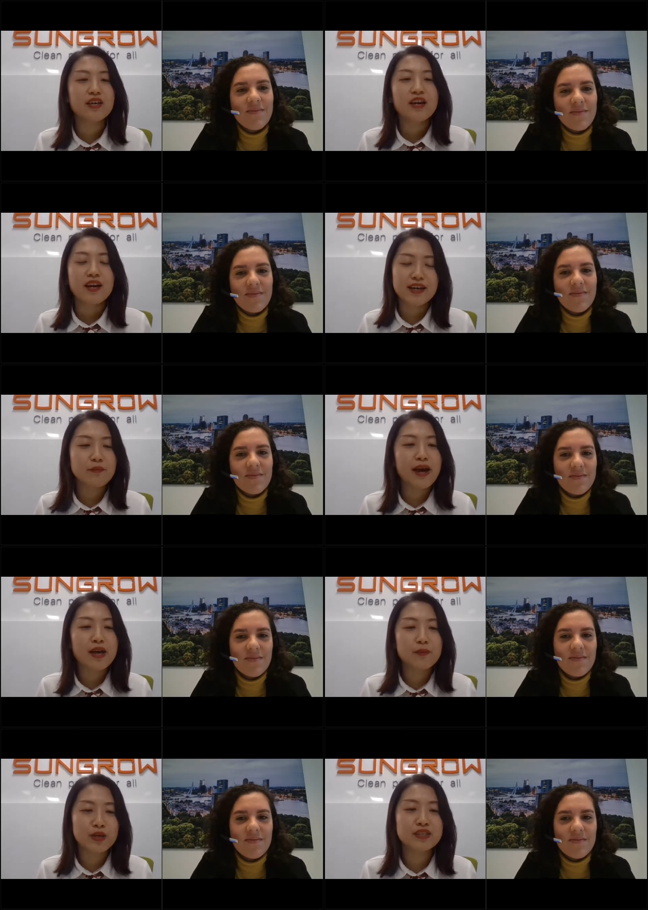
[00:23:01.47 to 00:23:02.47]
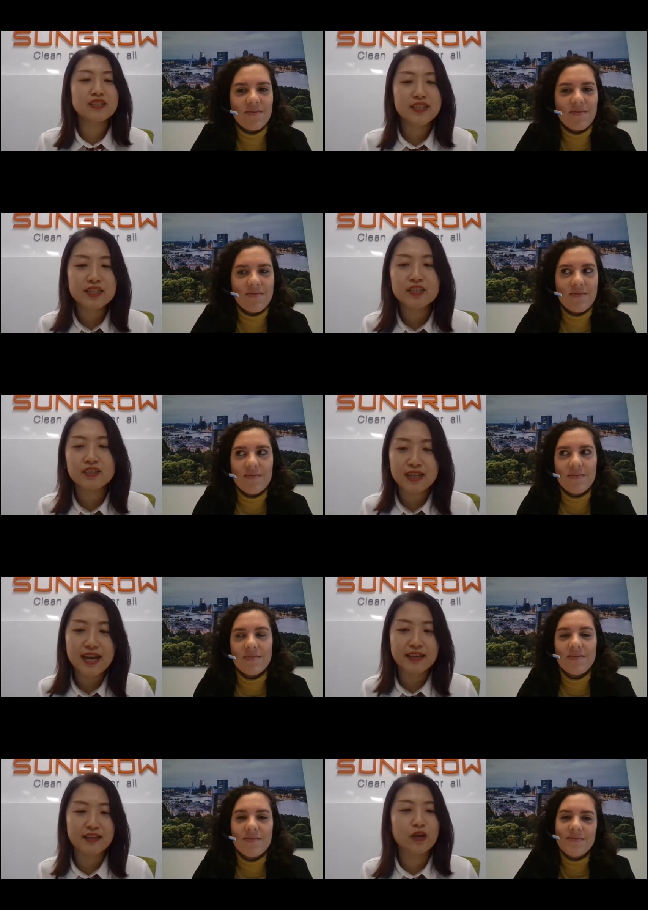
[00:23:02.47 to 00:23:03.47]
Speaker 1: in my presentation slide,
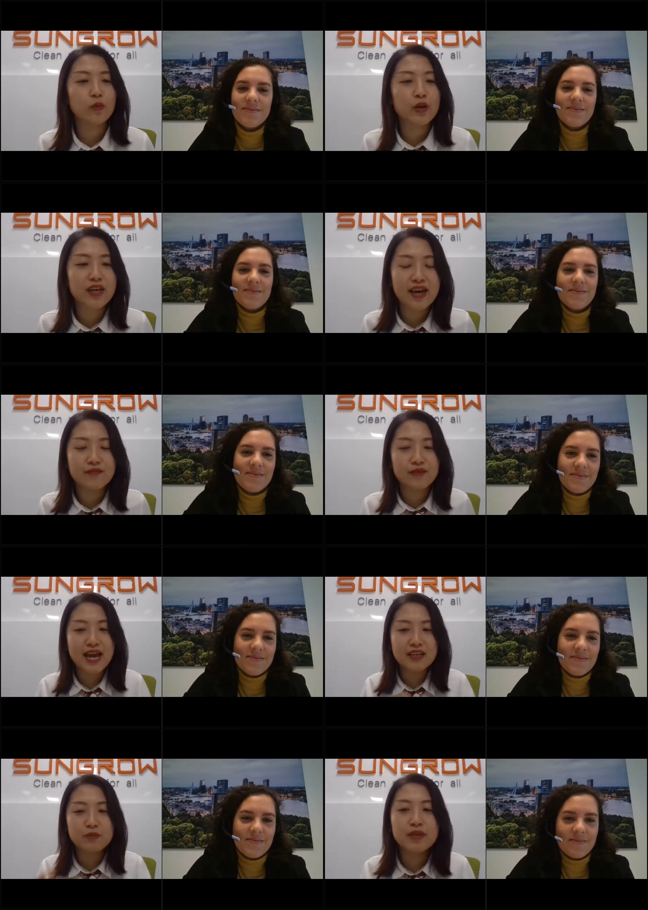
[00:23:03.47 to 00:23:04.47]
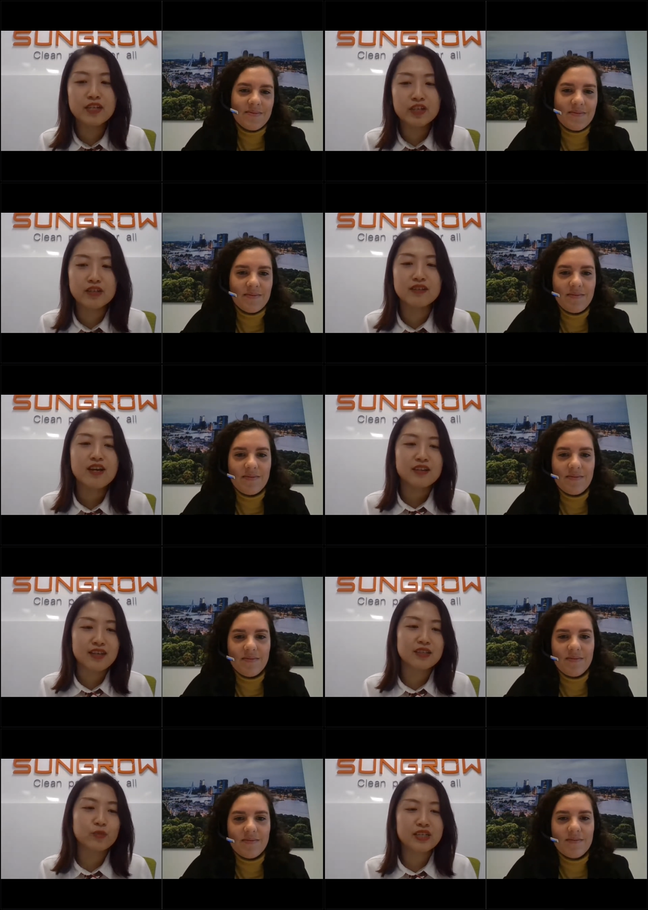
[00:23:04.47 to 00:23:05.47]
uh, we have an animation that
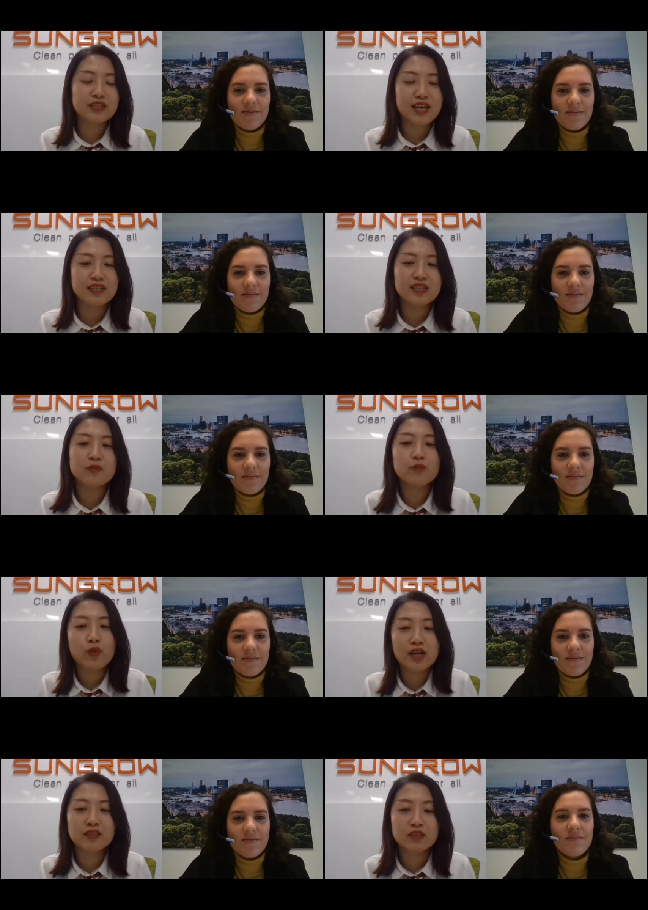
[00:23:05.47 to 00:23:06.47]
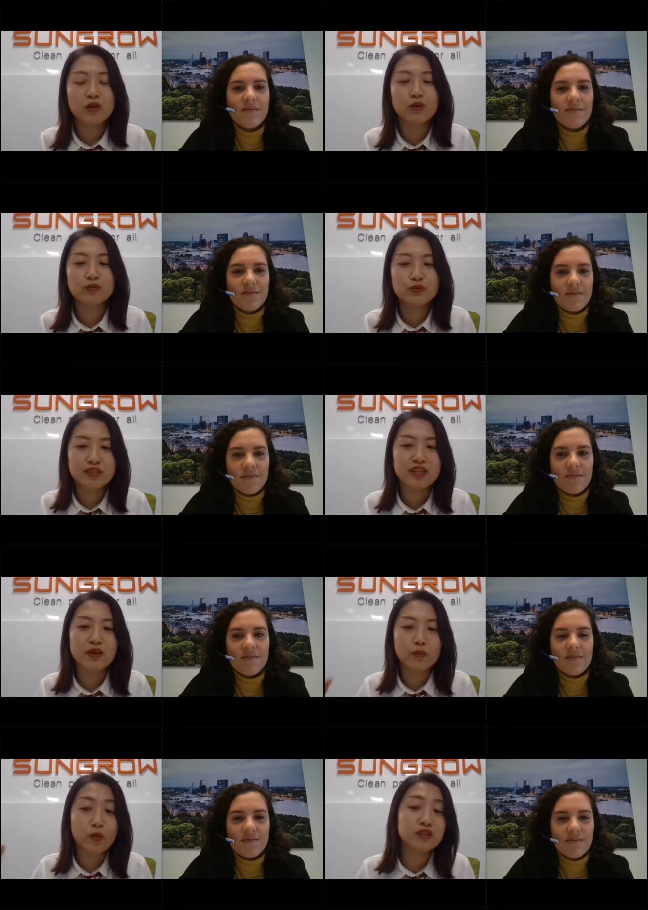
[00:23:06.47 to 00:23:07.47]
we test in practical to see
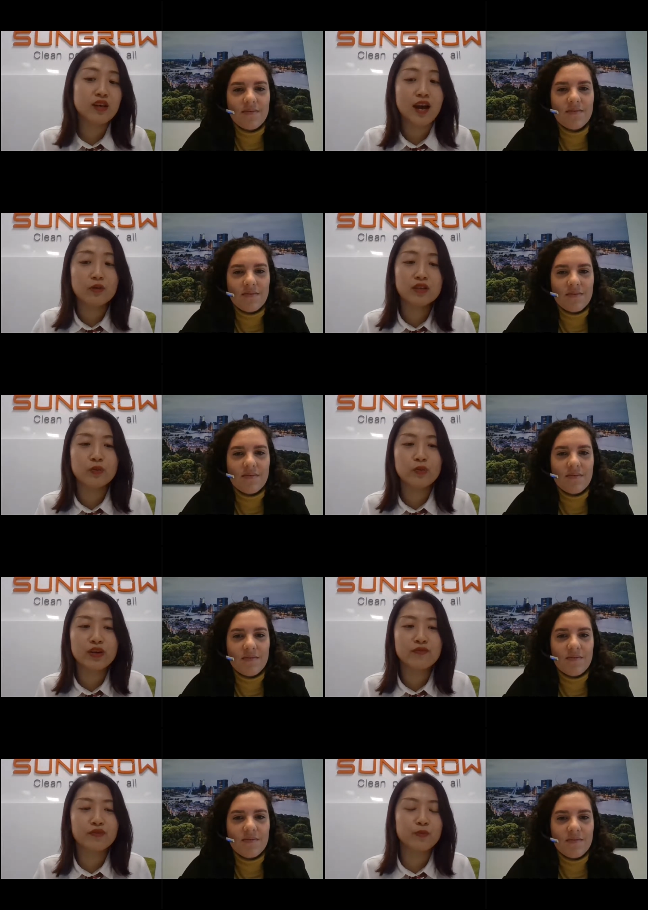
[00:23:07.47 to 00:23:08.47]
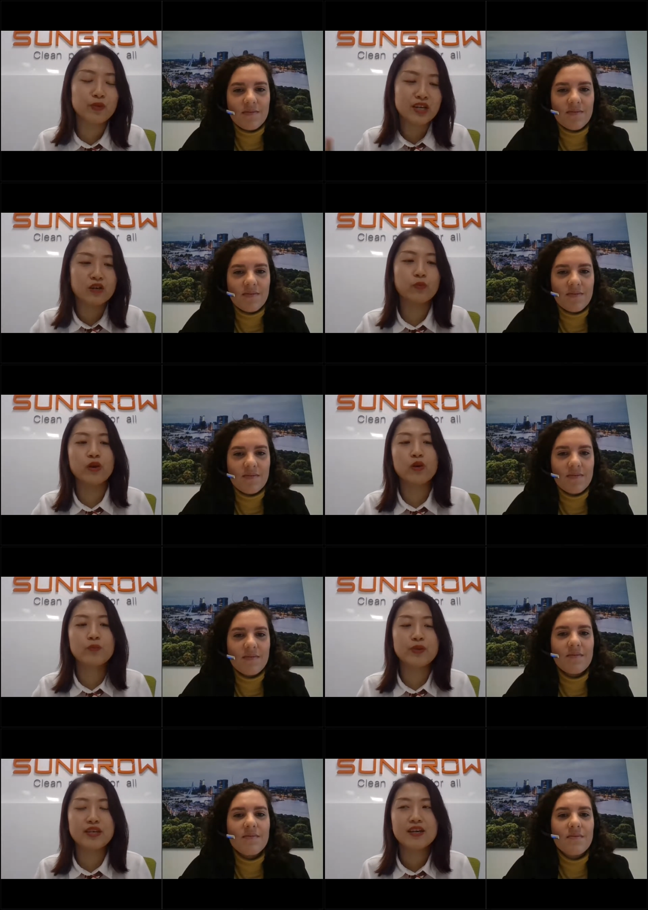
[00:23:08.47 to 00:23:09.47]
what how the wave breaker will be
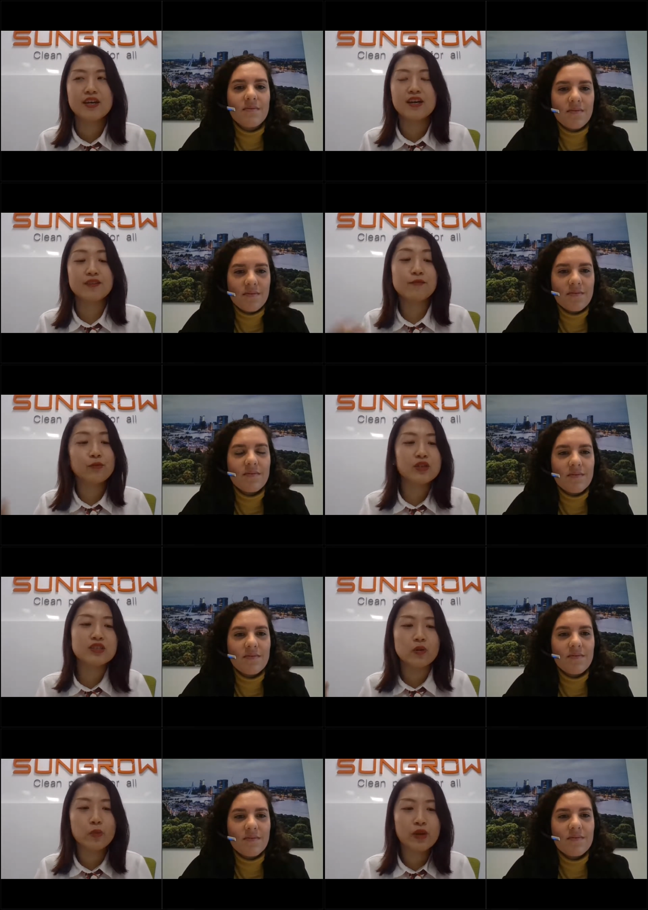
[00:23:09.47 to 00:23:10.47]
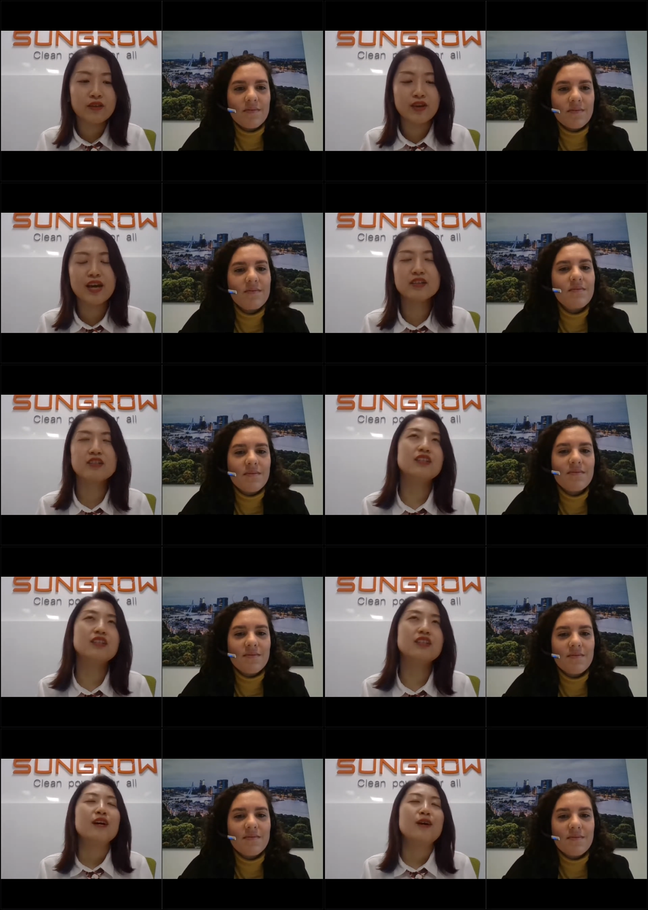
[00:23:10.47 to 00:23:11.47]
influence the wave. Actually,
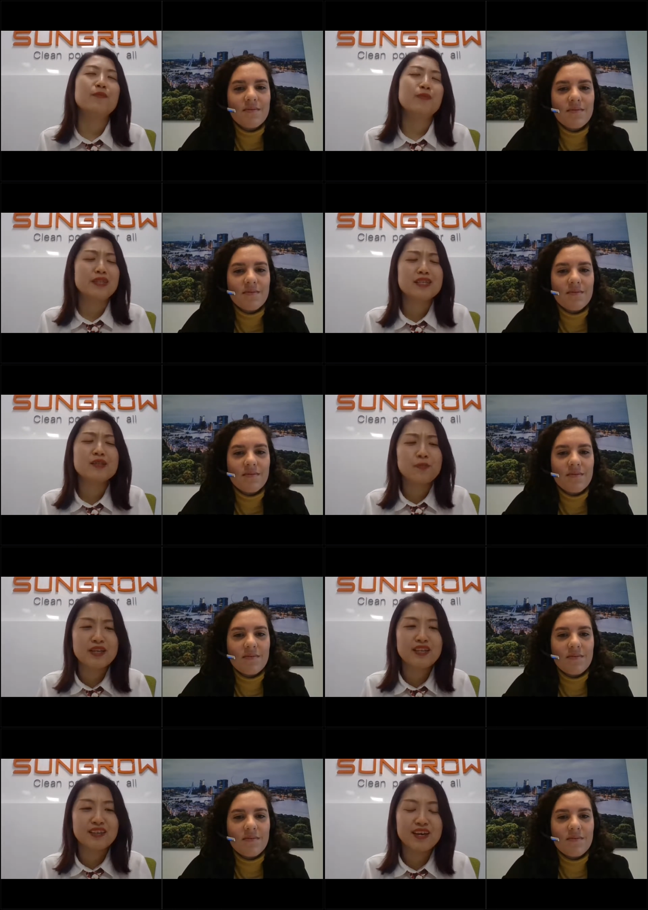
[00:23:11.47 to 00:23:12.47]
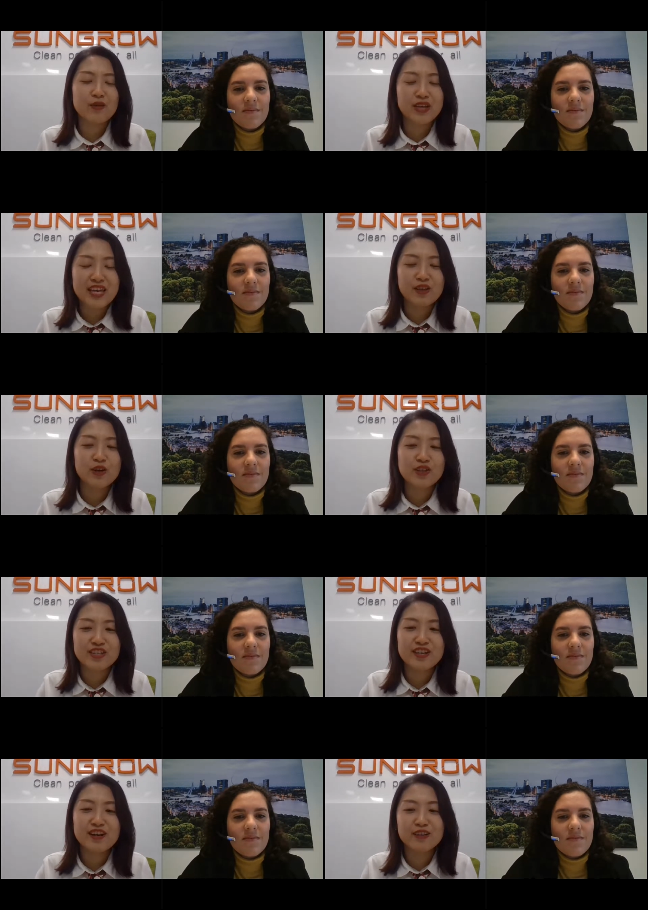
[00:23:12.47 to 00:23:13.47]
uh, but it's a pity that we cannot share
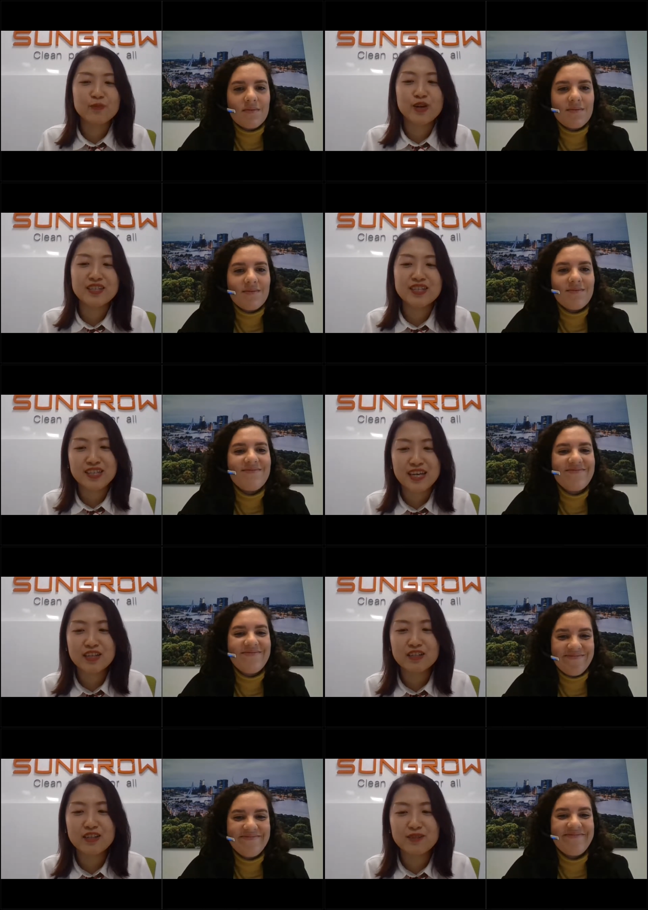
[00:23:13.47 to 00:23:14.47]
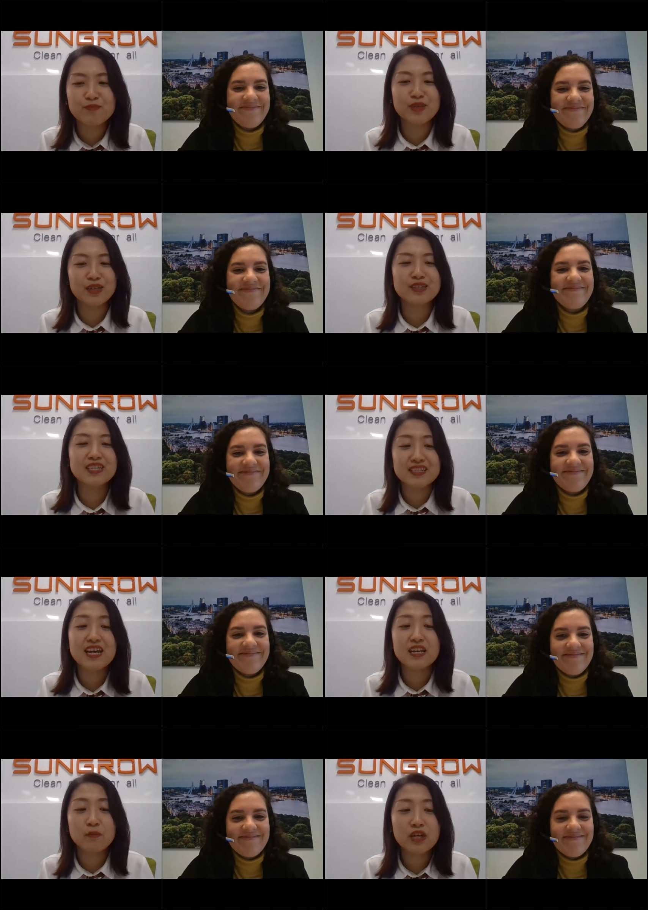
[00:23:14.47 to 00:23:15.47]
on the presentation because it's an
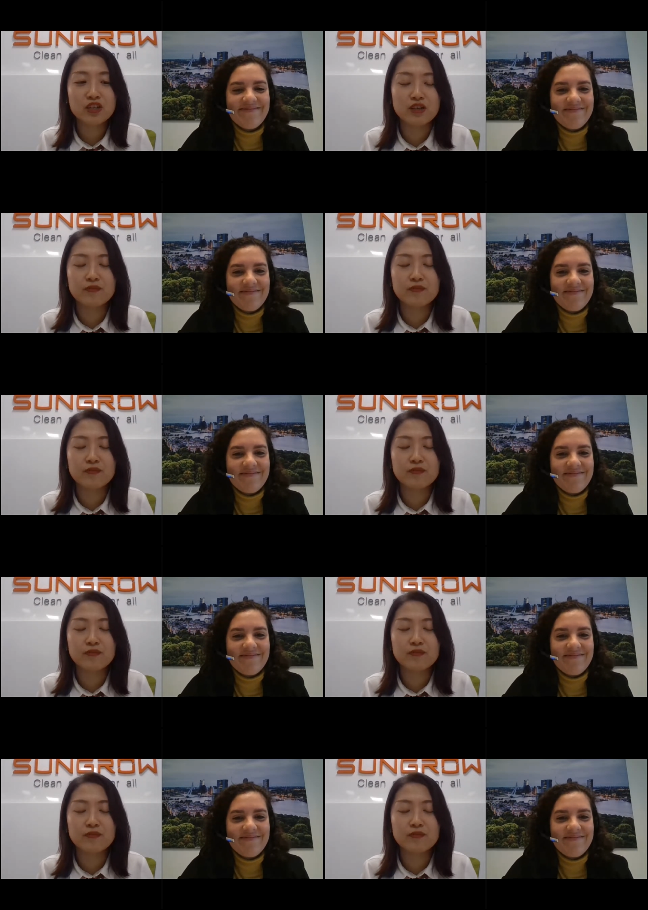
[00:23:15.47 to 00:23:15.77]
animation.